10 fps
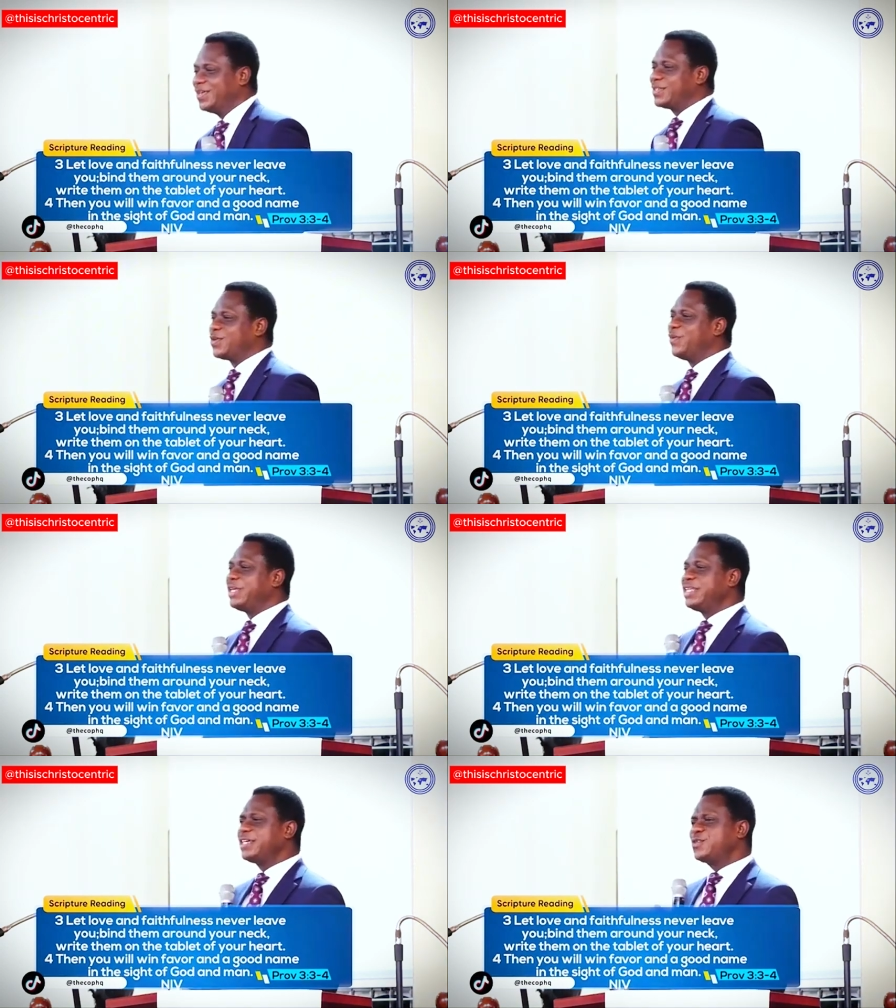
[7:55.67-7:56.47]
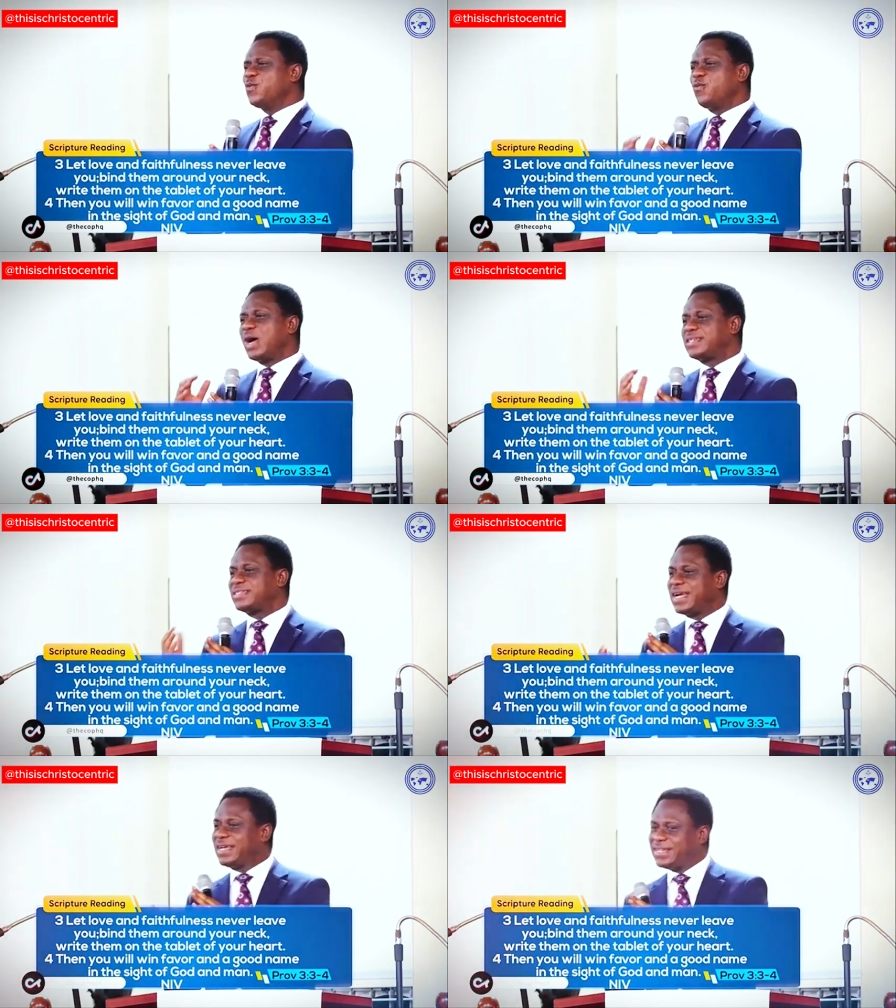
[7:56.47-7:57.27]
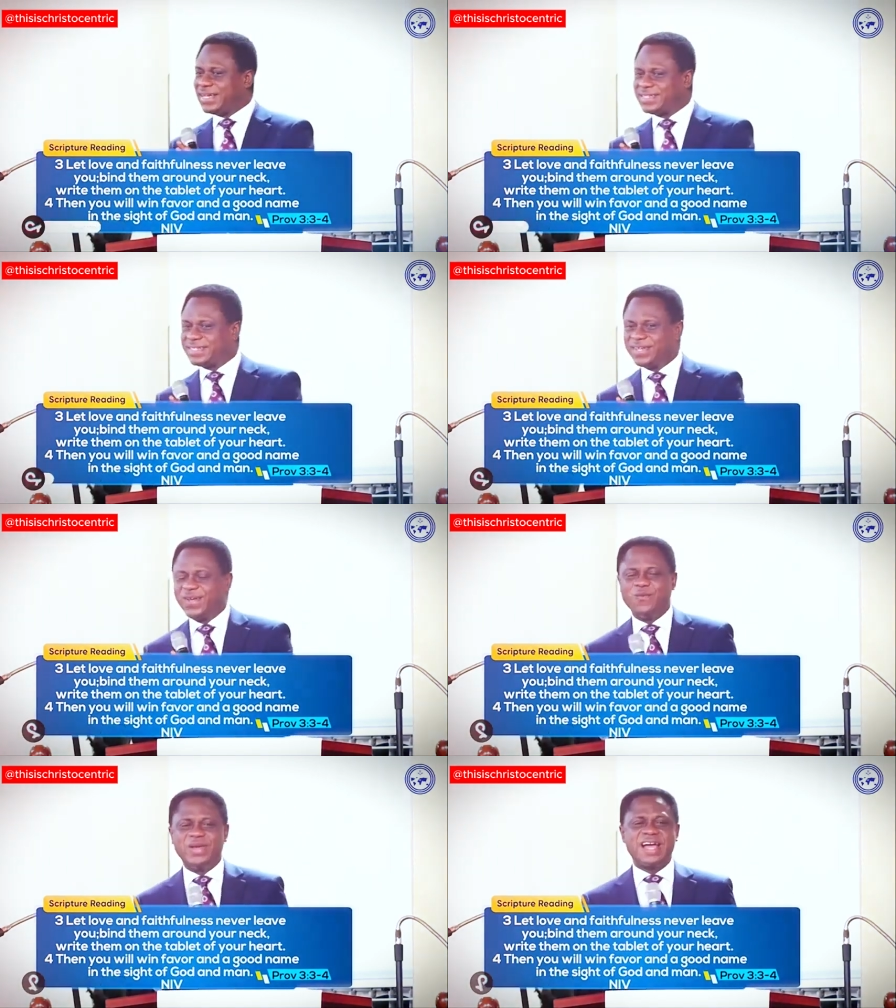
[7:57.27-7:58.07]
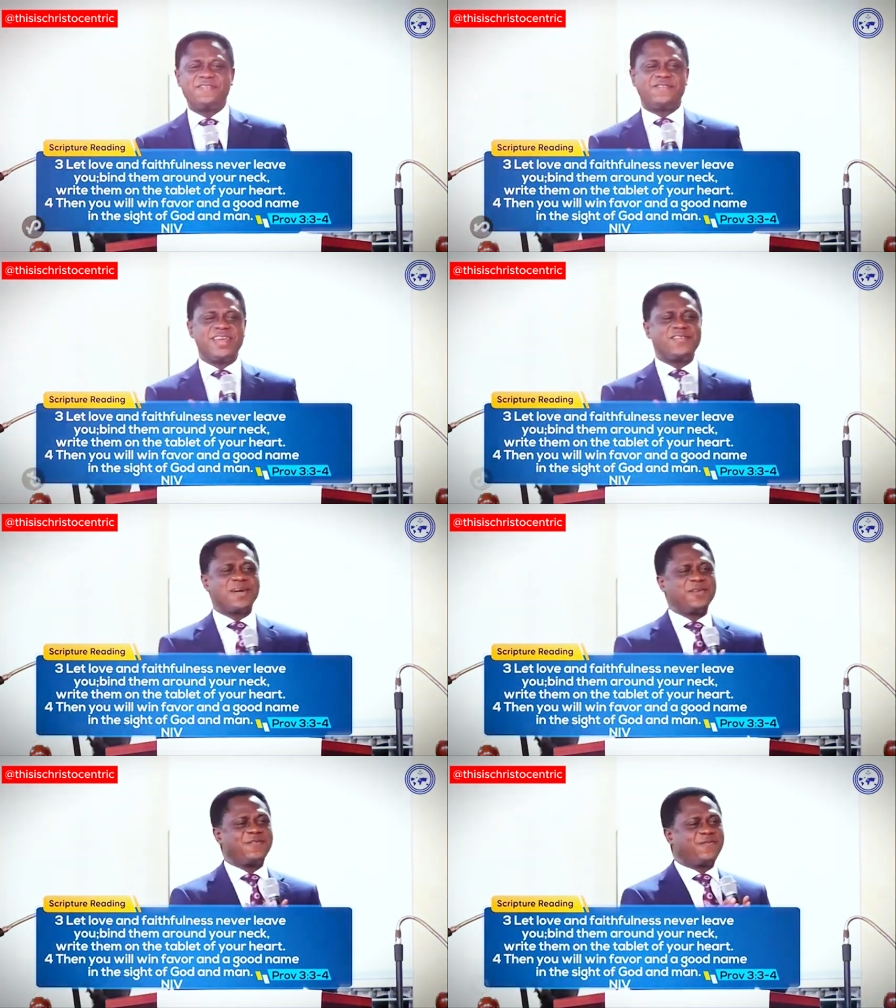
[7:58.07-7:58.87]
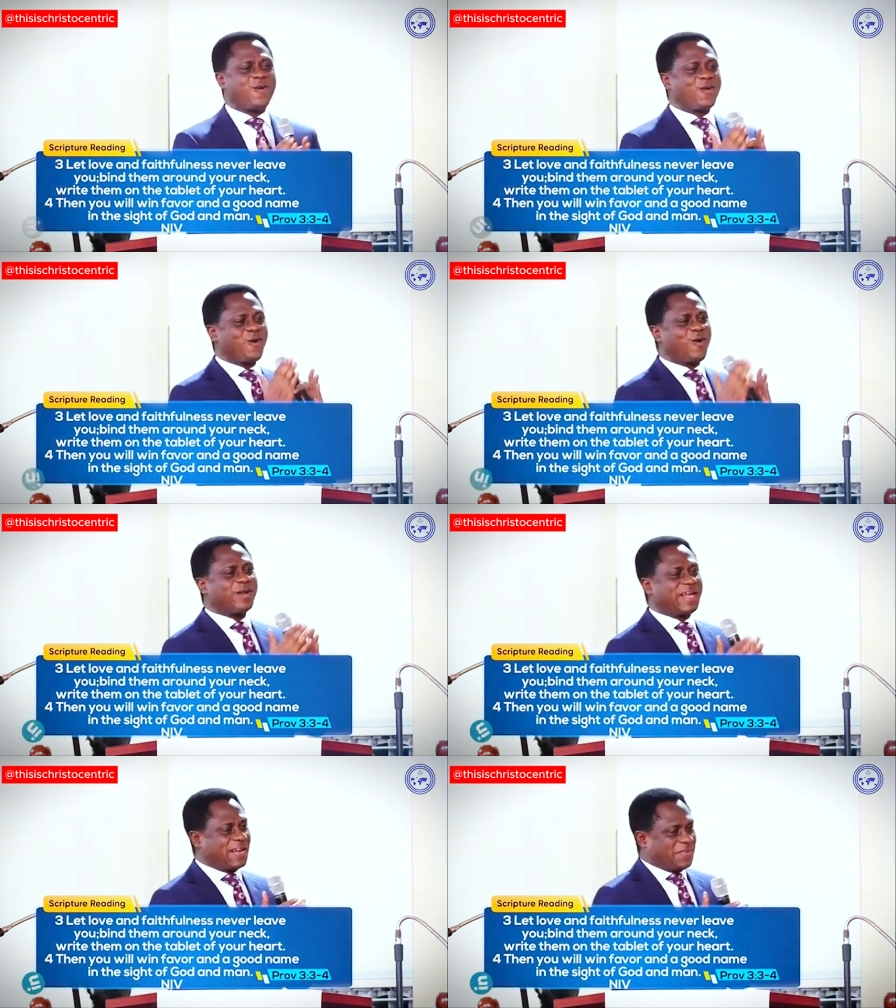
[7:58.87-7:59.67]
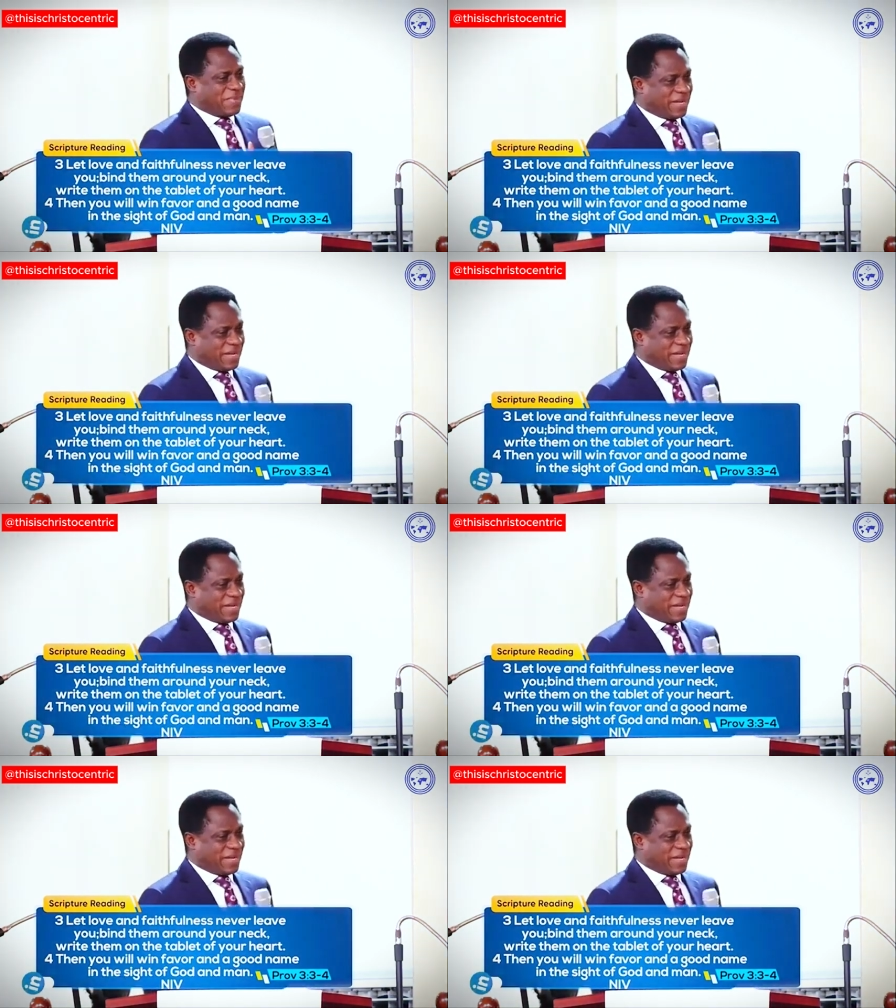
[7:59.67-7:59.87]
You see, we need to work such that we have favor before God and